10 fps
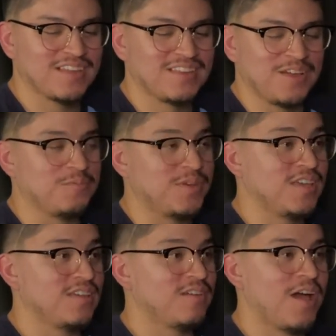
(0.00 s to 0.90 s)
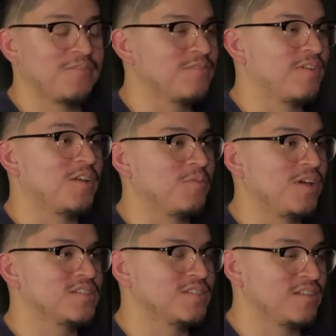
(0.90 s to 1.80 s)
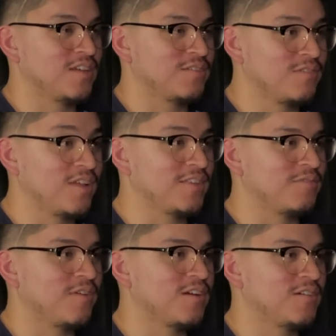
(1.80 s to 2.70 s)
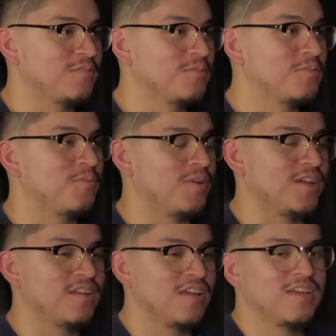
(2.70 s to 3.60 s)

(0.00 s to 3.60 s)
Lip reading: we have to find ways to like light the fire, right?